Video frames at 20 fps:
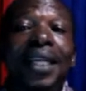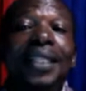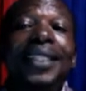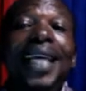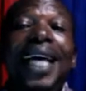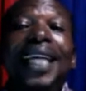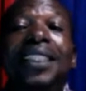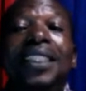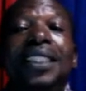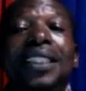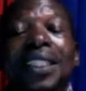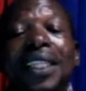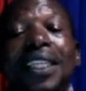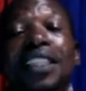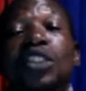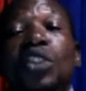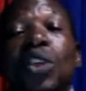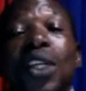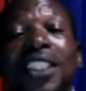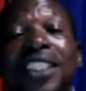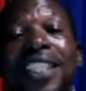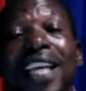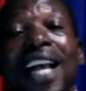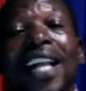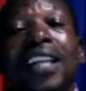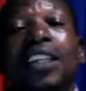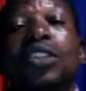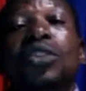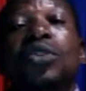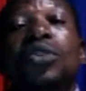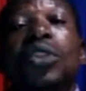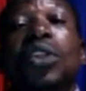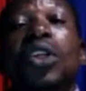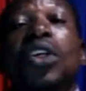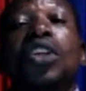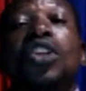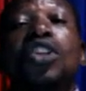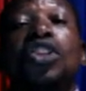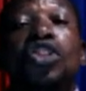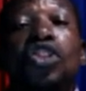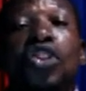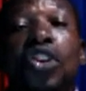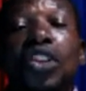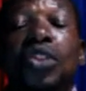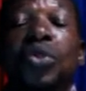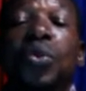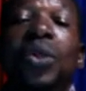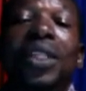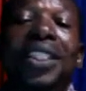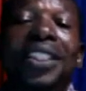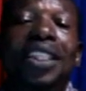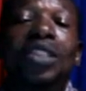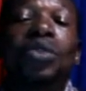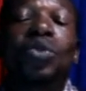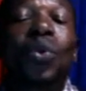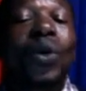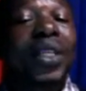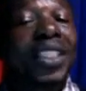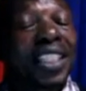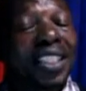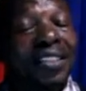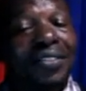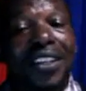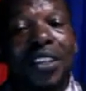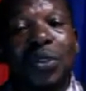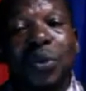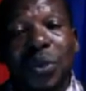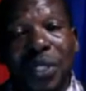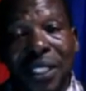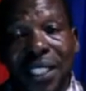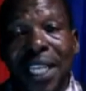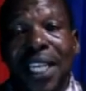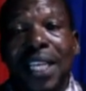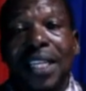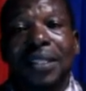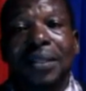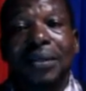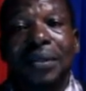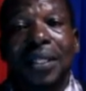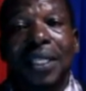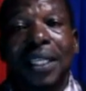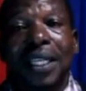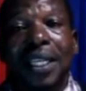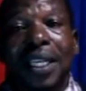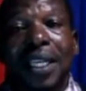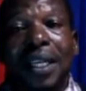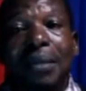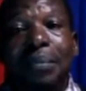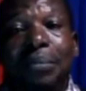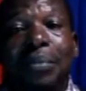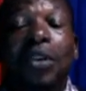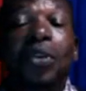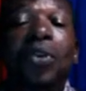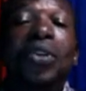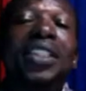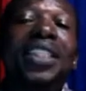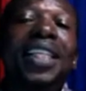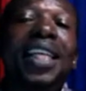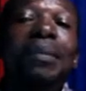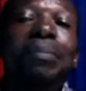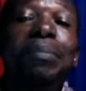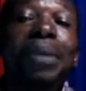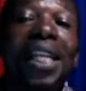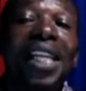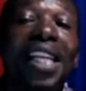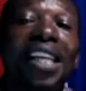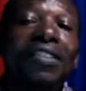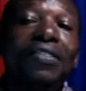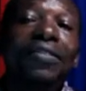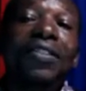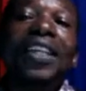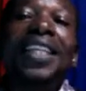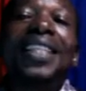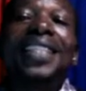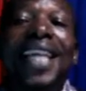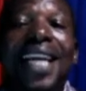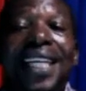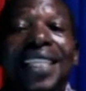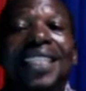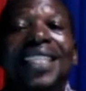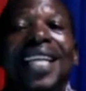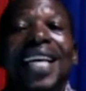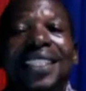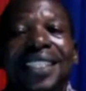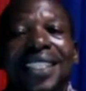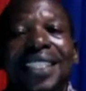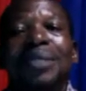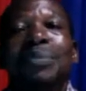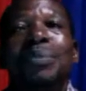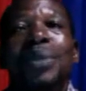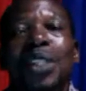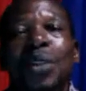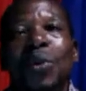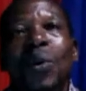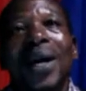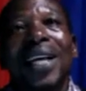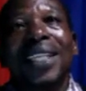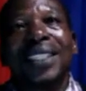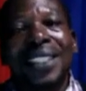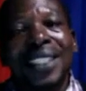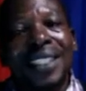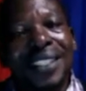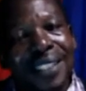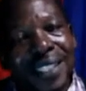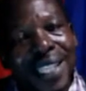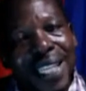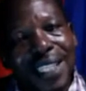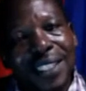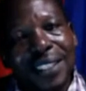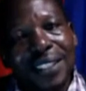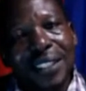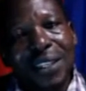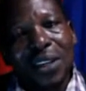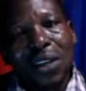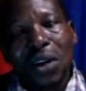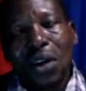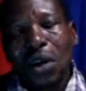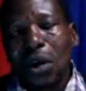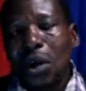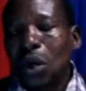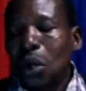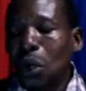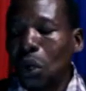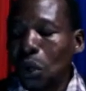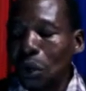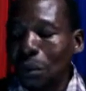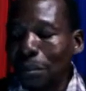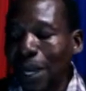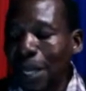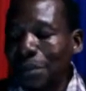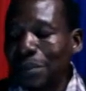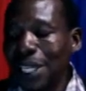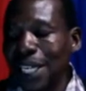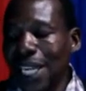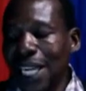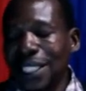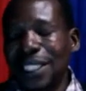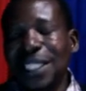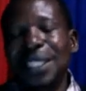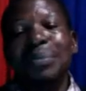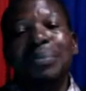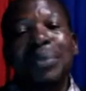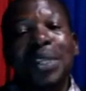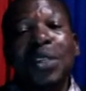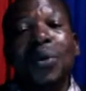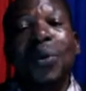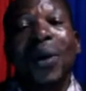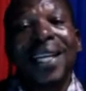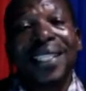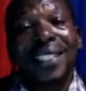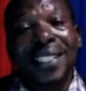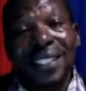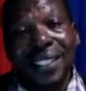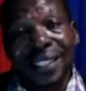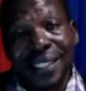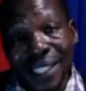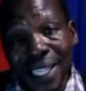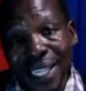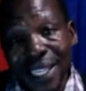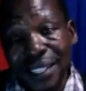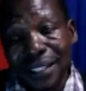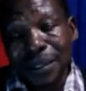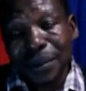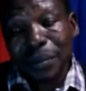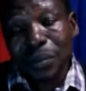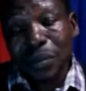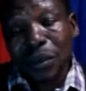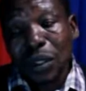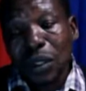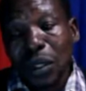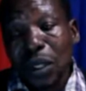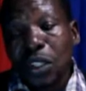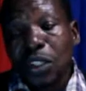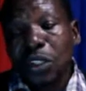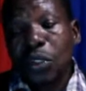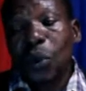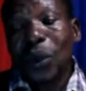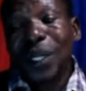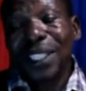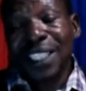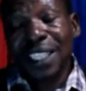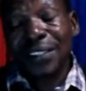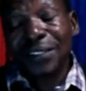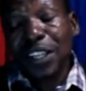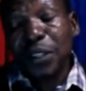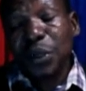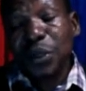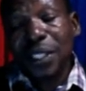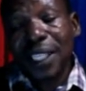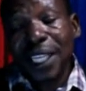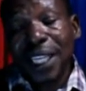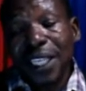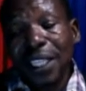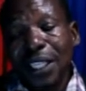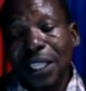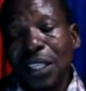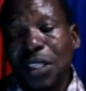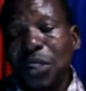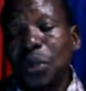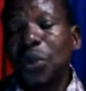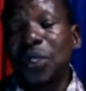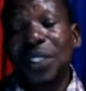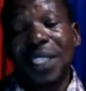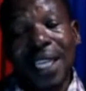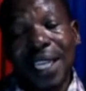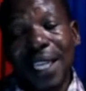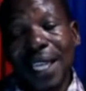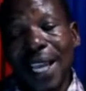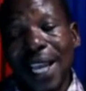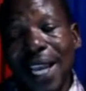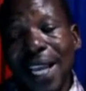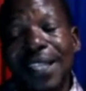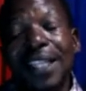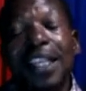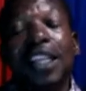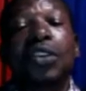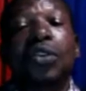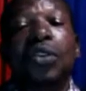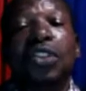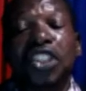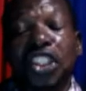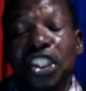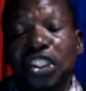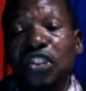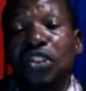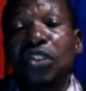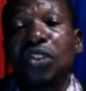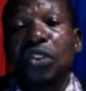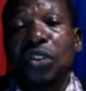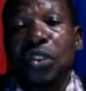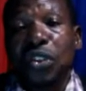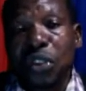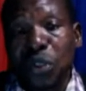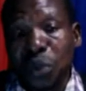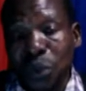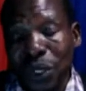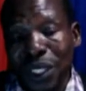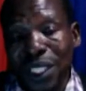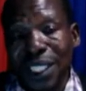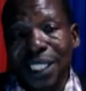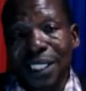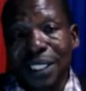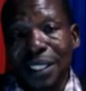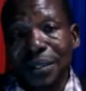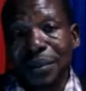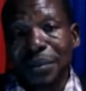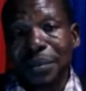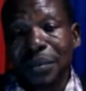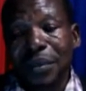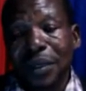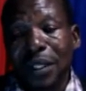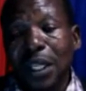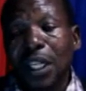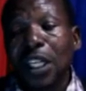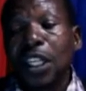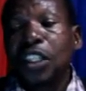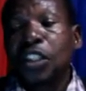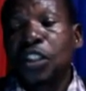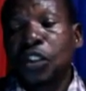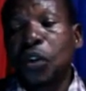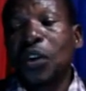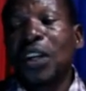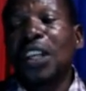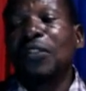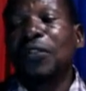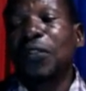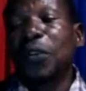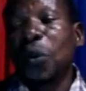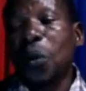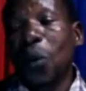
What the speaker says: That trains your child not to listen to whatever you say, because they believe daddy doesn't mean what he says, or mommy doesn't mean what he says. So whatever you say, and they'll continue doing it. So if you